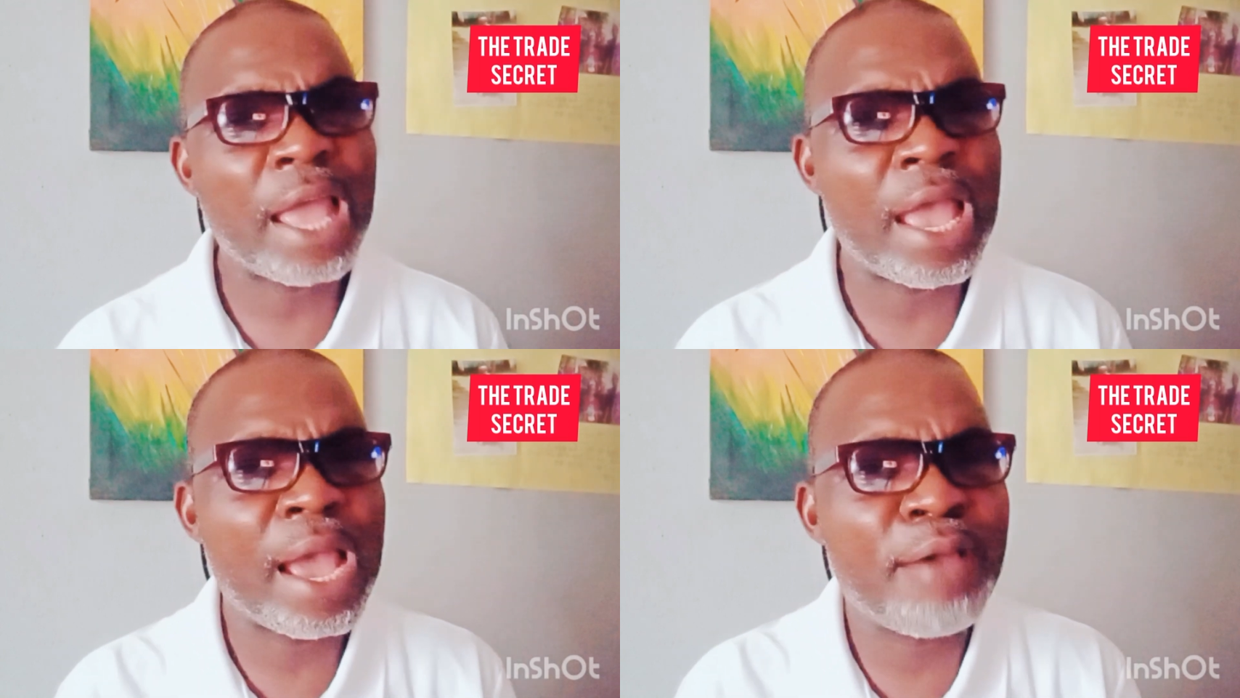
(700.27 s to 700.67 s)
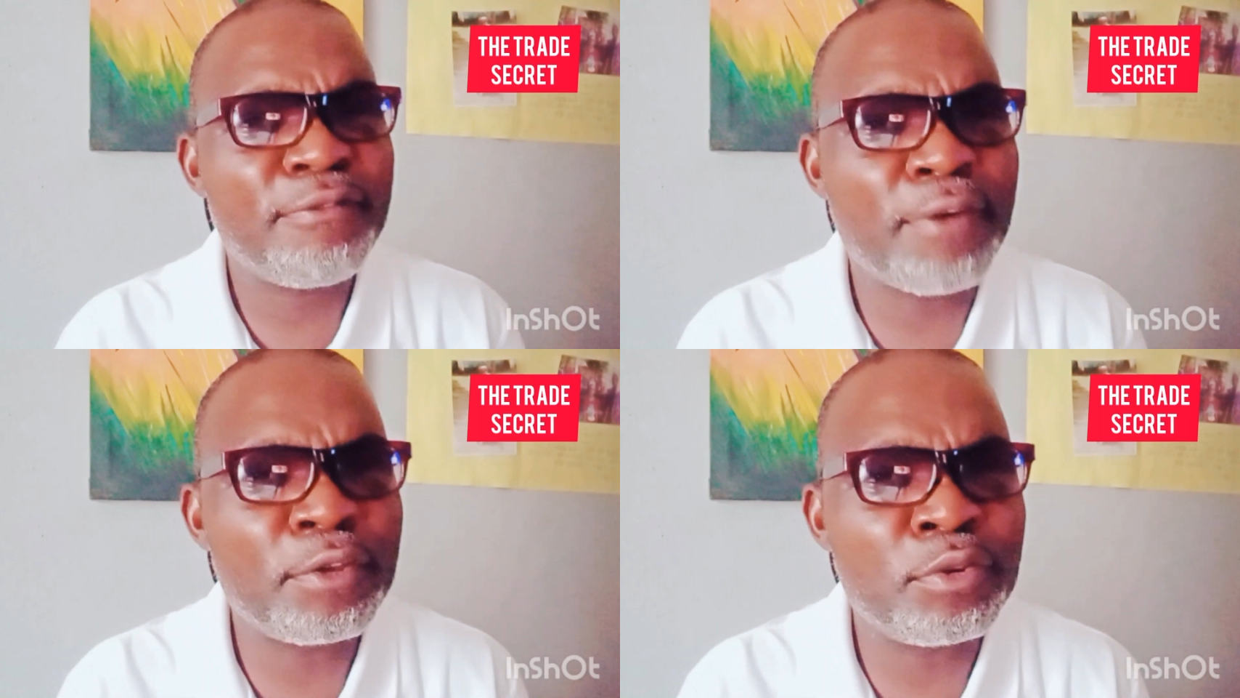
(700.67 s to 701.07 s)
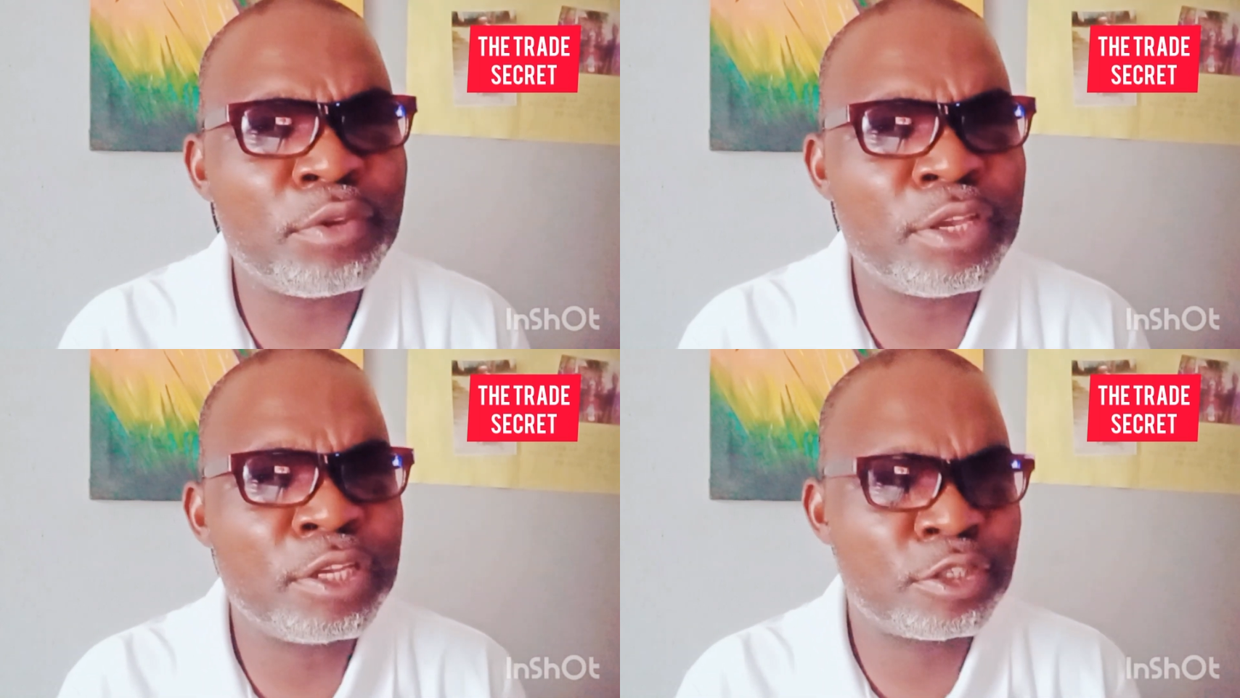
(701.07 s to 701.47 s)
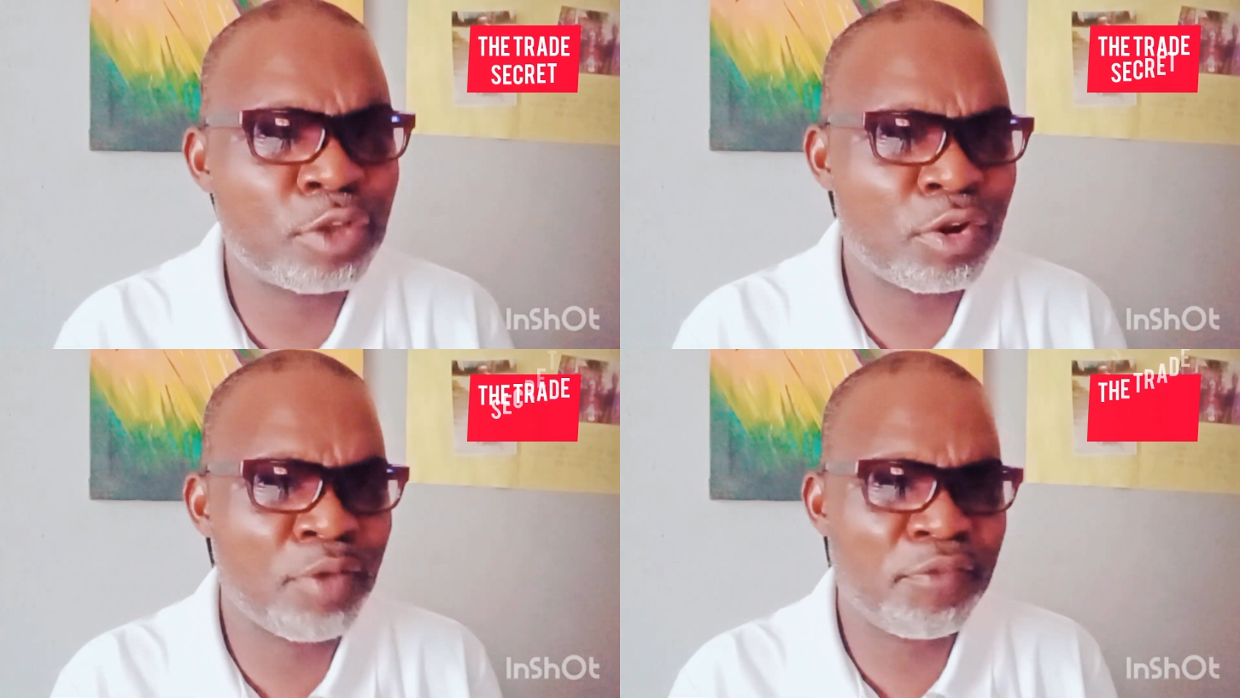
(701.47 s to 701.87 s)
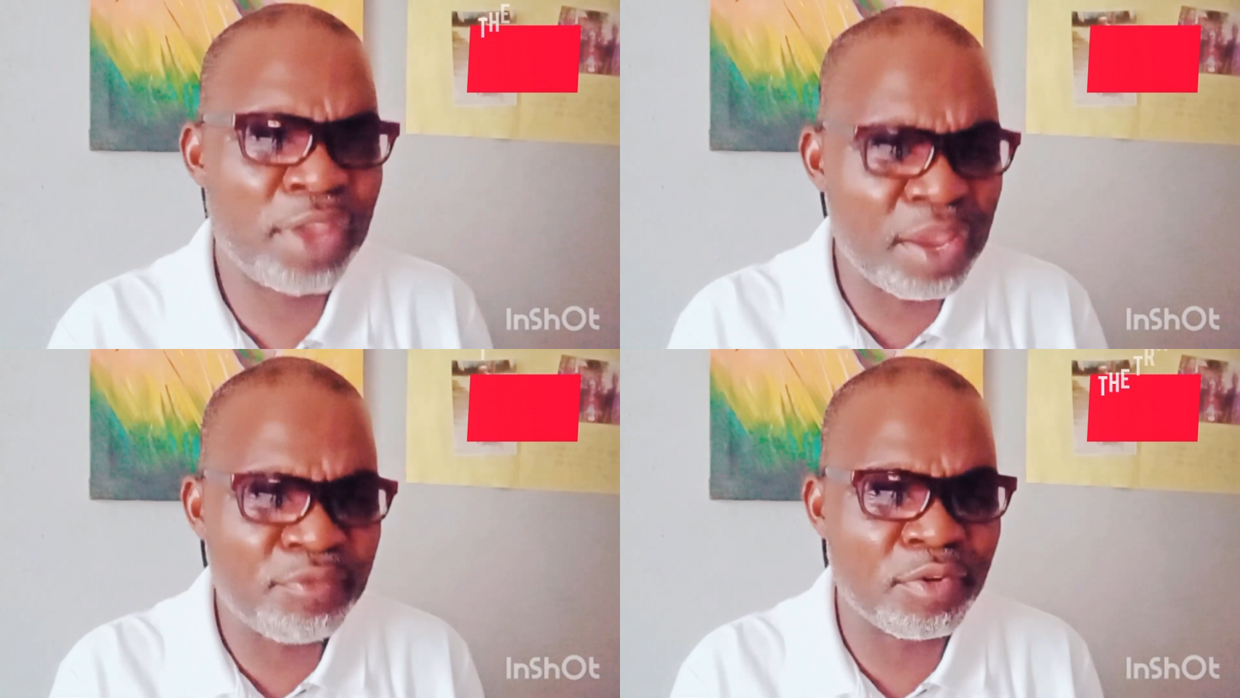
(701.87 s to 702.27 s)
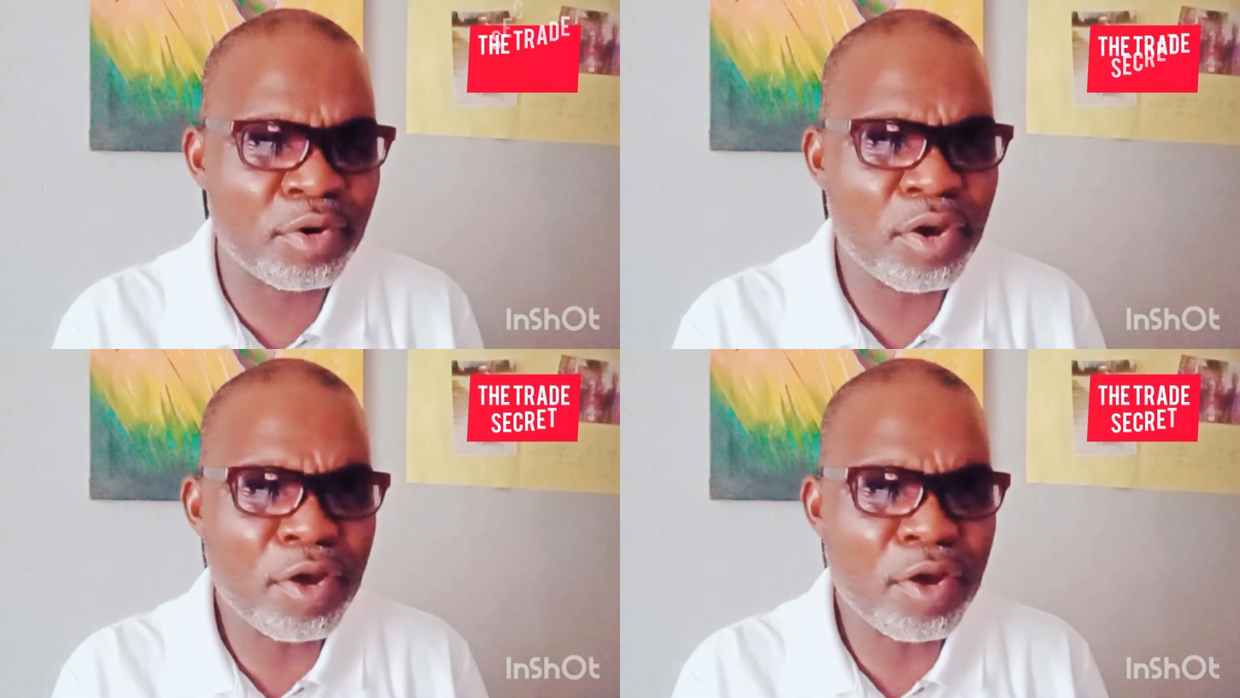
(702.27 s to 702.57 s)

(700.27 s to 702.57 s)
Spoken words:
I have for you is not of evil,